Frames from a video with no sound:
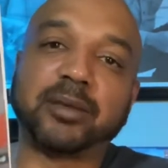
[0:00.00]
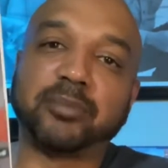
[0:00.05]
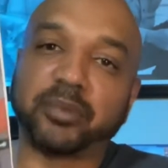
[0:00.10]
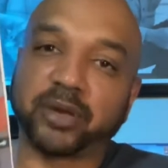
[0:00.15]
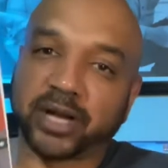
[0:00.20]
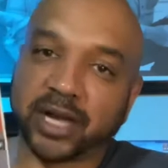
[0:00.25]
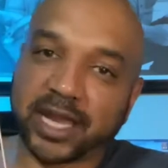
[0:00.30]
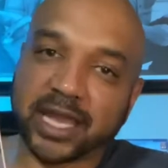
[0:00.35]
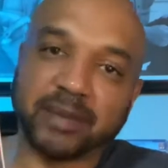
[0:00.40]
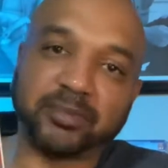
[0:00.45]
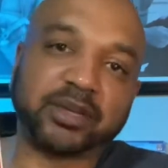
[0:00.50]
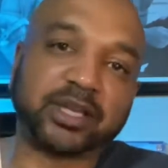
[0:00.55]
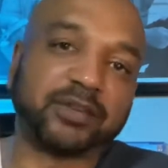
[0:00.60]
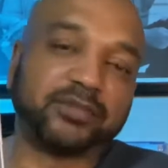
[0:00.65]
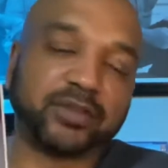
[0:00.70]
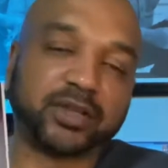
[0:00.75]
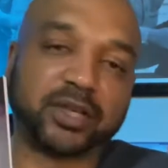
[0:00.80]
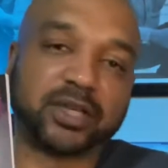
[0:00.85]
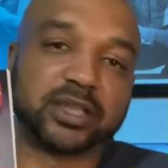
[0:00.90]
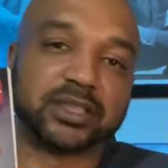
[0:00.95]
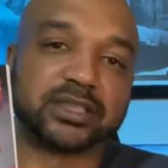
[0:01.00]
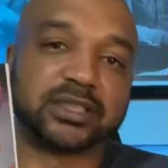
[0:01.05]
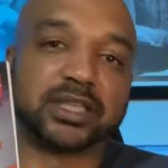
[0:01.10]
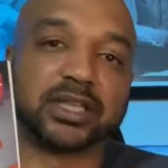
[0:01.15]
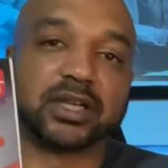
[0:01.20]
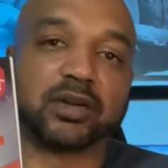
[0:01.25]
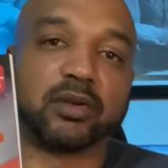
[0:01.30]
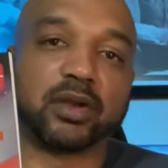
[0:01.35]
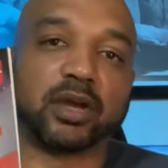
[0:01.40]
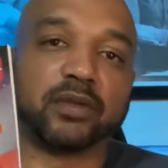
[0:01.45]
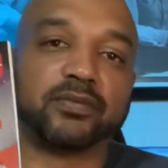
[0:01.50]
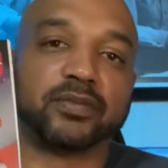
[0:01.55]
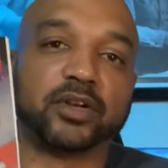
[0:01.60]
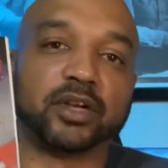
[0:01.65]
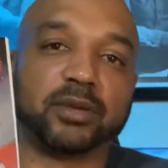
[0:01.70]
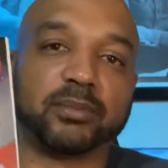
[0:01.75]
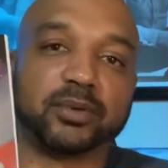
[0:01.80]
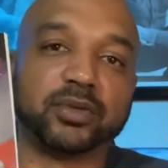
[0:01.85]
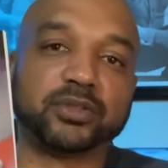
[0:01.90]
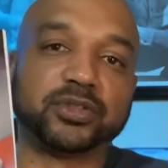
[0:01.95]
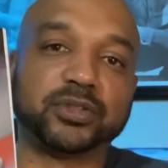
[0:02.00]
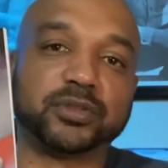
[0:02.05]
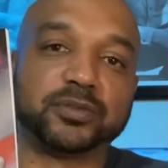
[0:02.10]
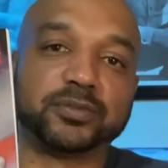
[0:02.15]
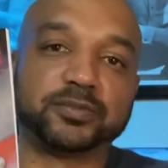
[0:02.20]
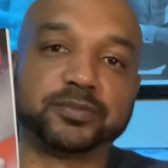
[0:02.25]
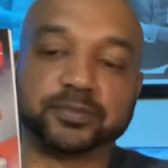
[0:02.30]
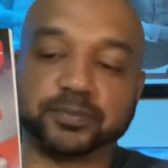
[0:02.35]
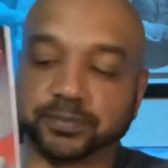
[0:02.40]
but I am definitely gonna stick around for number two.